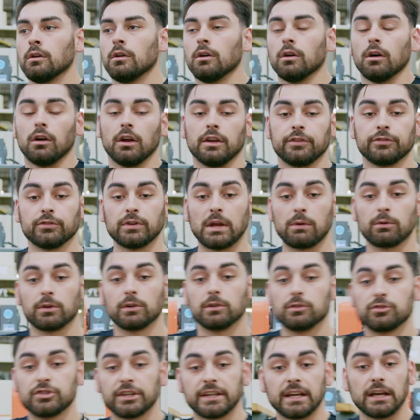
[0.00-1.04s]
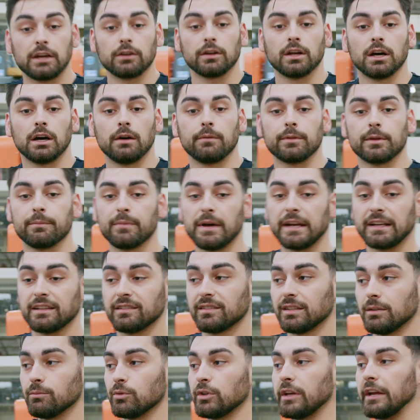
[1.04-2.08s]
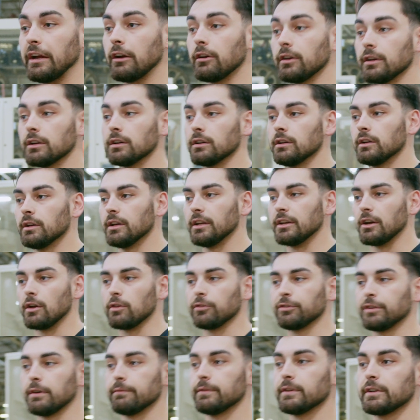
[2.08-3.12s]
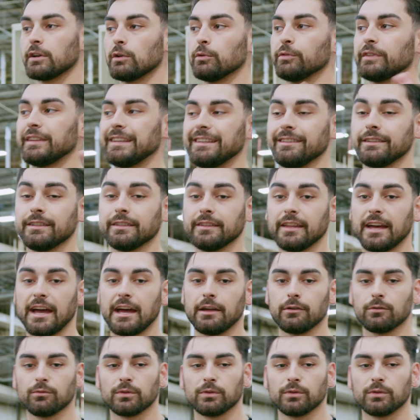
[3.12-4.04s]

All right, so now we're gonna go check out the bike assembly area and all the stuff that goes into that.